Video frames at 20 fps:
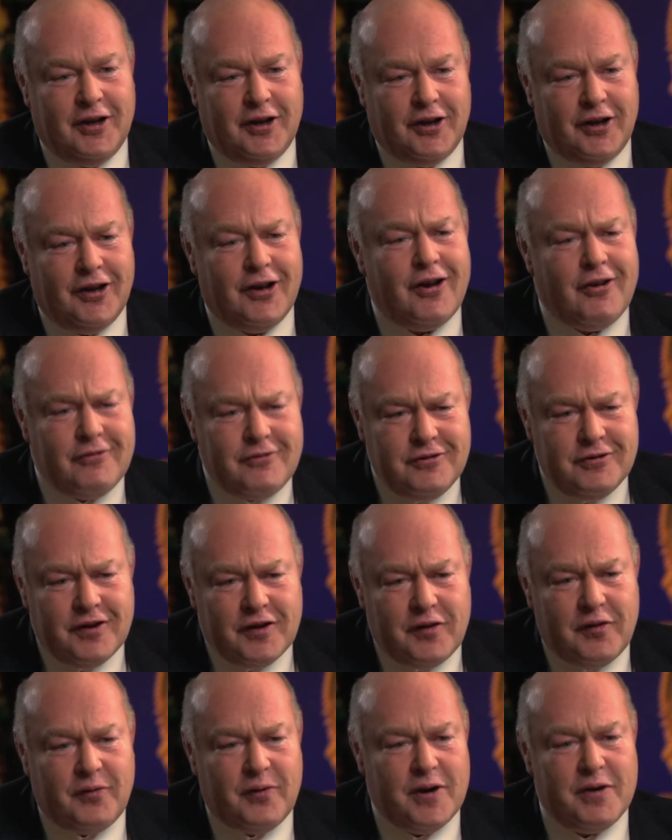You know, doing
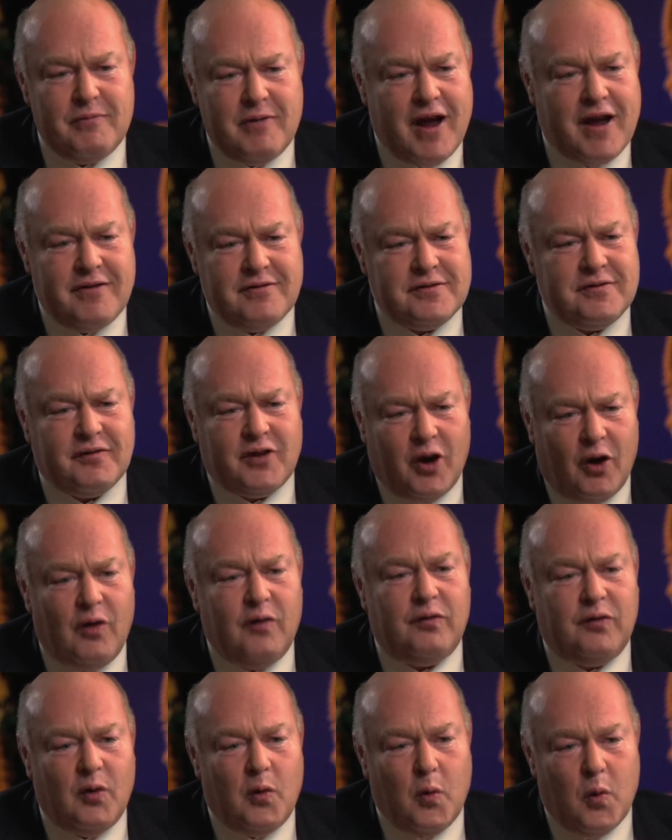3 rounds of
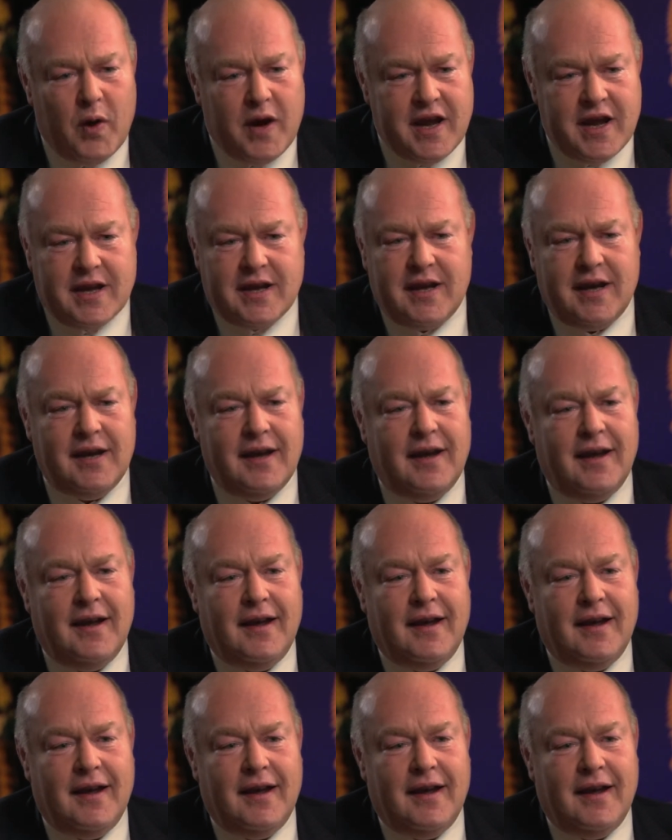golf a week.